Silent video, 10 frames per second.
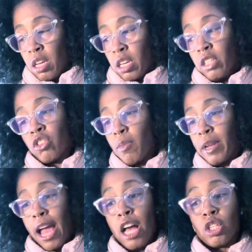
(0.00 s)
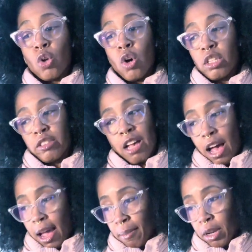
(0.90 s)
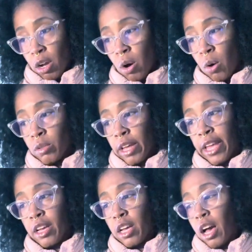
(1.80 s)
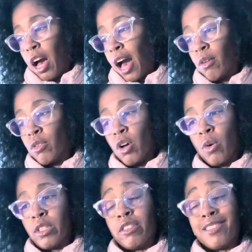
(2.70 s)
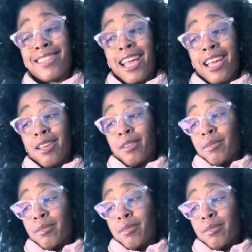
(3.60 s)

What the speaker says: he told me that a long time ago. Like, I don't know, this is like,